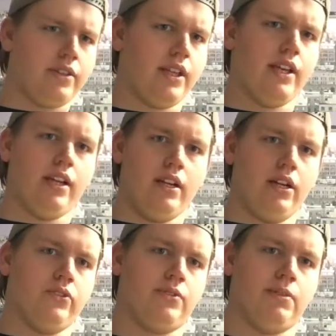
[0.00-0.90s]
get
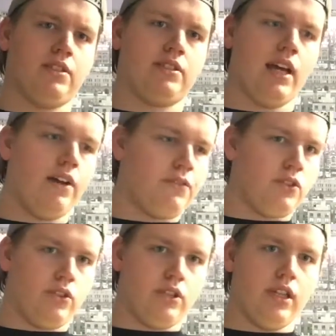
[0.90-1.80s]
announcements
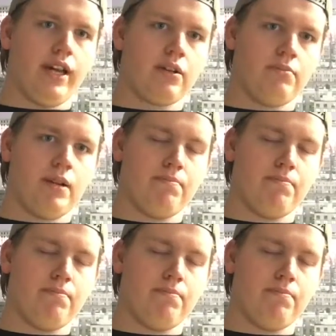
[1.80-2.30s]
after the Lego